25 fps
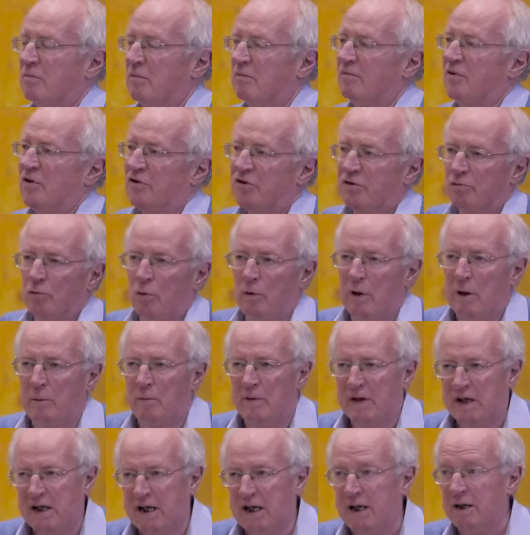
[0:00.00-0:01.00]
First of all, they
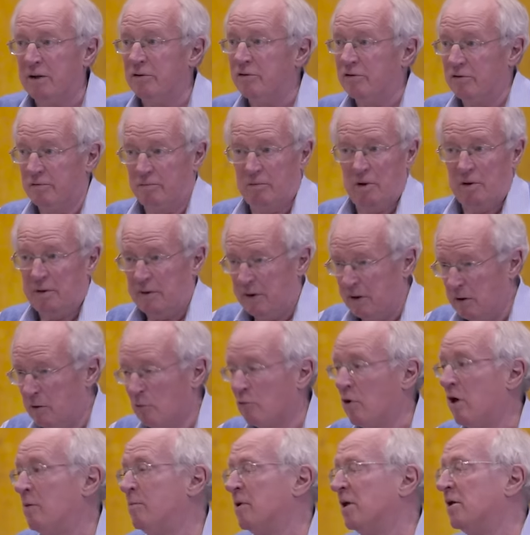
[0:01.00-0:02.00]
were the kings in the
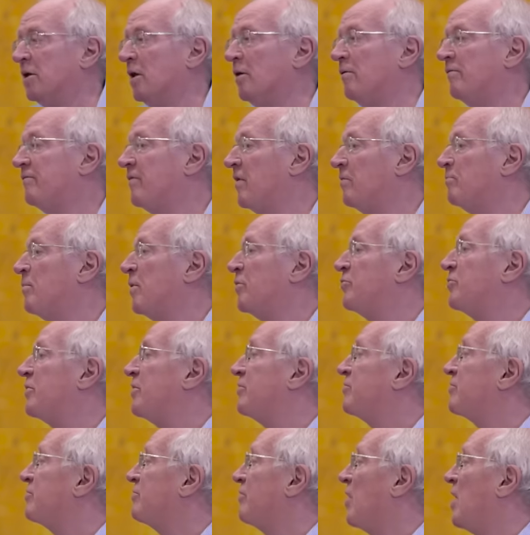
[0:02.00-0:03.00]
Arabian Gulf, they've
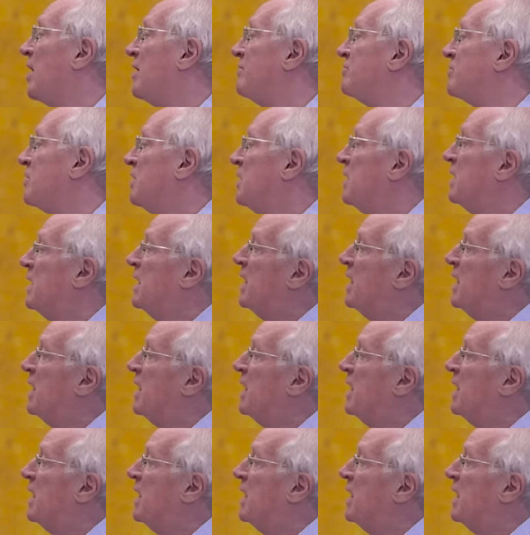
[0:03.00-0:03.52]
mostly survived.